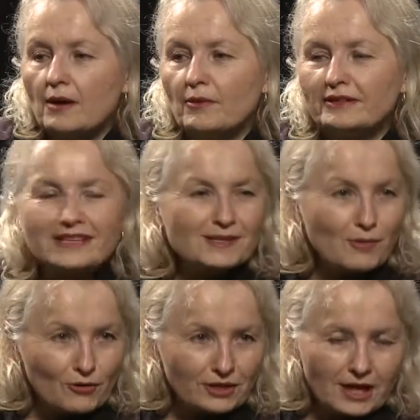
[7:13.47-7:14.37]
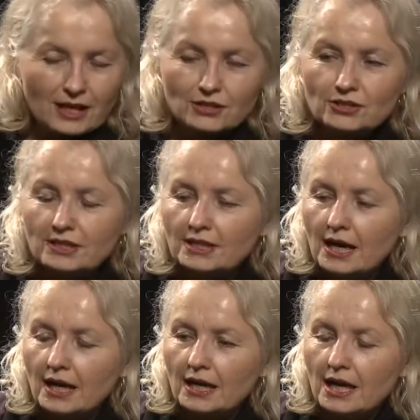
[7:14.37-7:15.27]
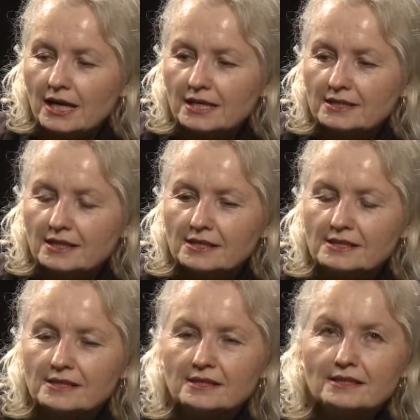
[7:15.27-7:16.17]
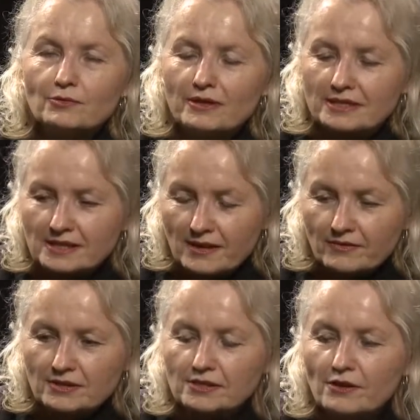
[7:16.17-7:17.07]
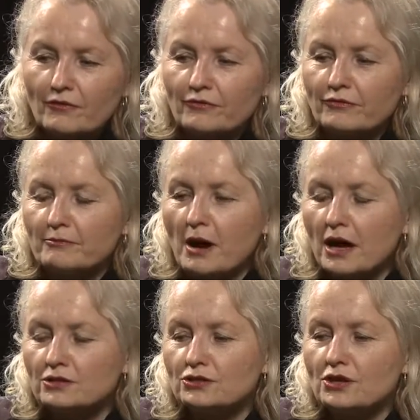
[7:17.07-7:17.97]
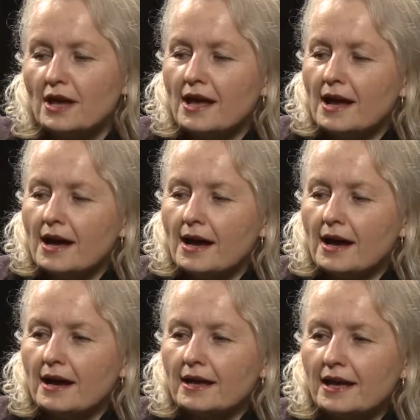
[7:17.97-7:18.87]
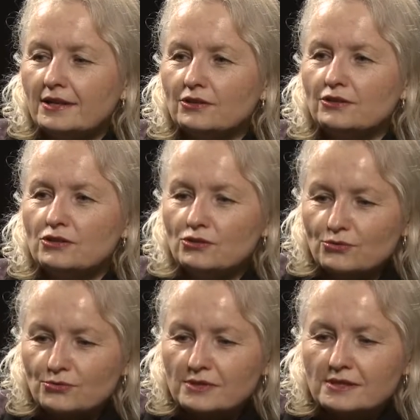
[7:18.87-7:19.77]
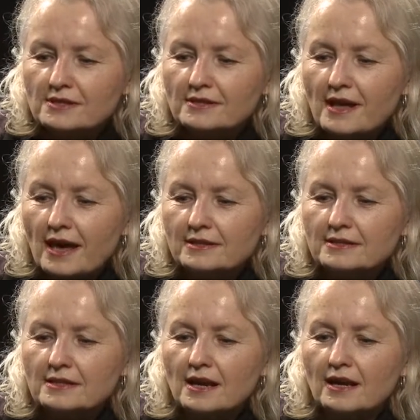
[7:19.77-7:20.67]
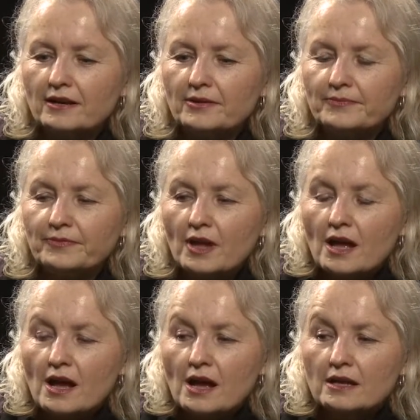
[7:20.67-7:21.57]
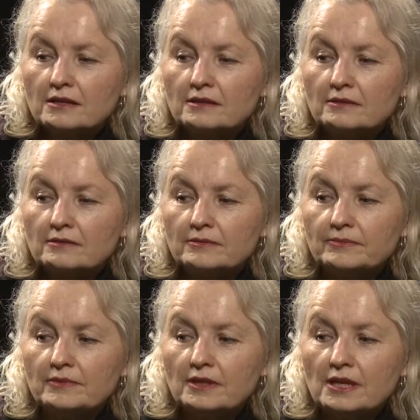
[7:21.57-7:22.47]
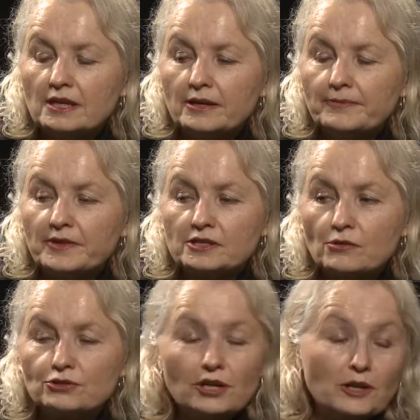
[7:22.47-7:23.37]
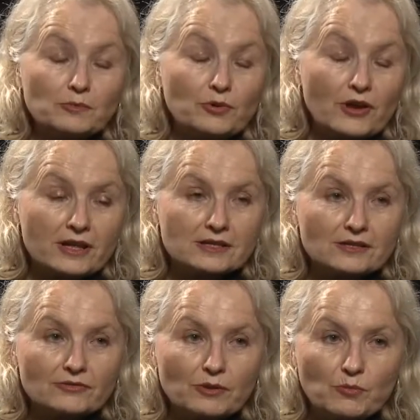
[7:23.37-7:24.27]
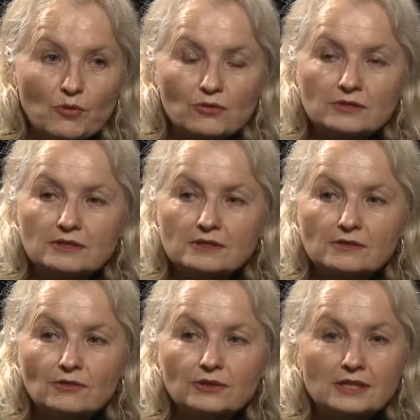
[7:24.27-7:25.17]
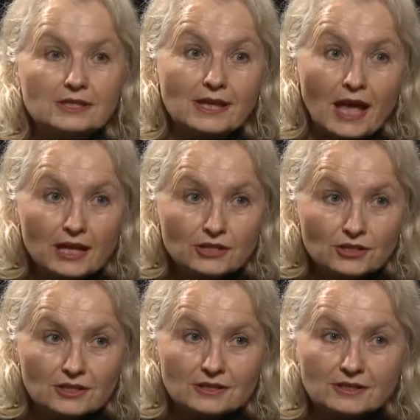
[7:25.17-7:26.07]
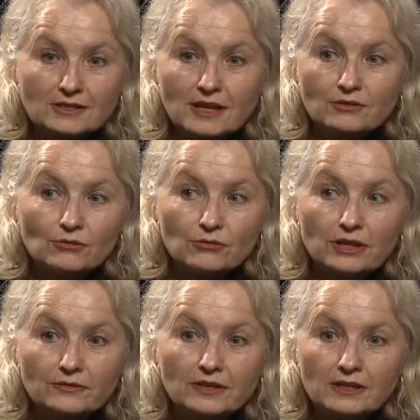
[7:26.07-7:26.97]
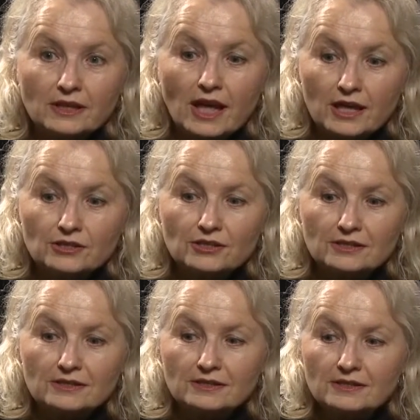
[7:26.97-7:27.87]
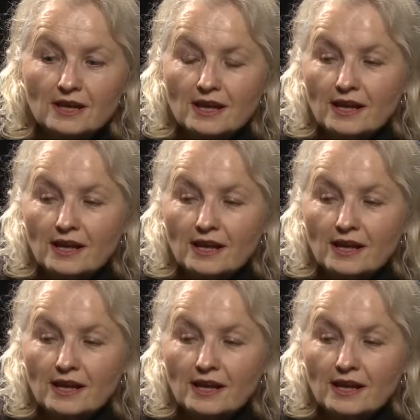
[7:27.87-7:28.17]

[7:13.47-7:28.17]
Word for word: Well, this morning actually, I had it's the 27th of March. I had on the news that. Um, uh, the Associated Press reporter saw these cages and who lived in the cages,